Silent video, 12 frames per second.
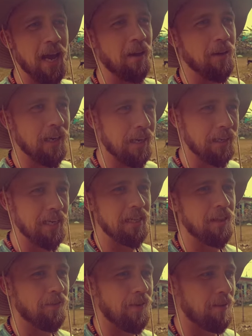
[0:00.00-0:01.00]
How can I
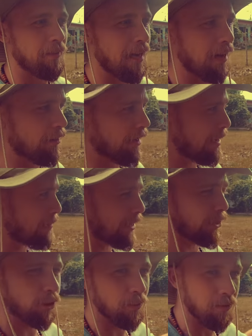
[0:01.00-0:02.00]
lead the family? How can I make
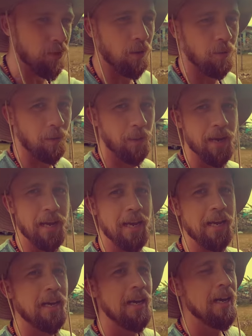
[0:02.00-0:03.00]
sure we've got what we
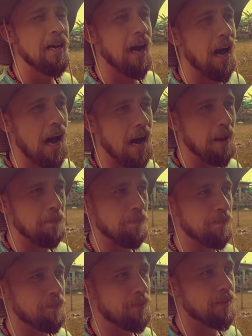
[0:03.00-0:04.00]
need?
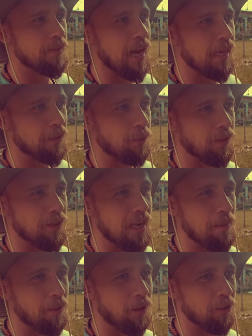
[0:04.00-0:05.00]
That's one
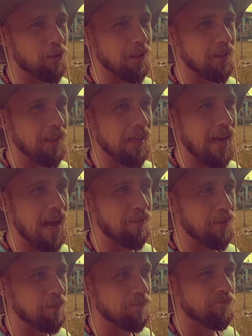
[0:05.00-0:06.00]
step closer to
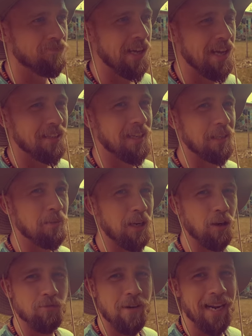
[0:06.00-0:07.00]
heaven. So that's my
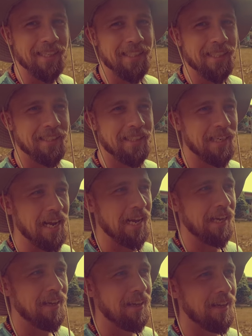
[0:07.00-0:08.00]
little rant
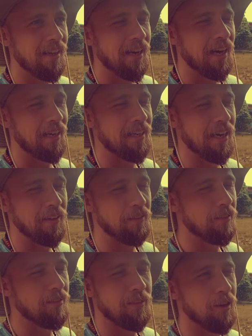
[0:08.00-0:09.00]
today.
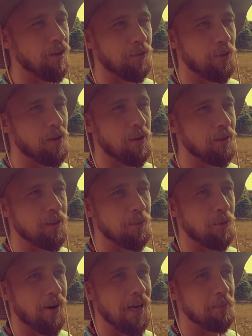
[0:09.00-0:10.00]
And the overall
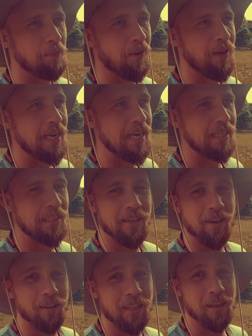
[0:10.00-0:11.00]
summarized point is that
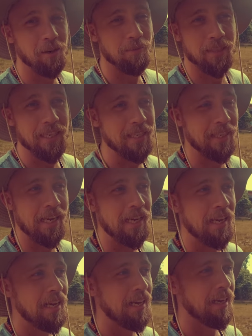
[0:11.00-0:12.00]
nothing comes easy,
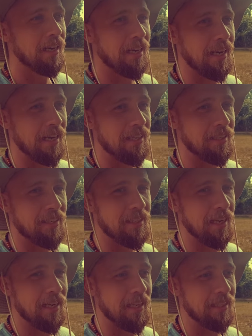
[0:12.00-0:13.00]
and it
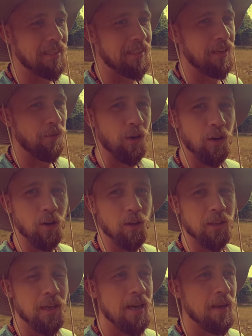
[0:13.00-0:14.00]
is difficult.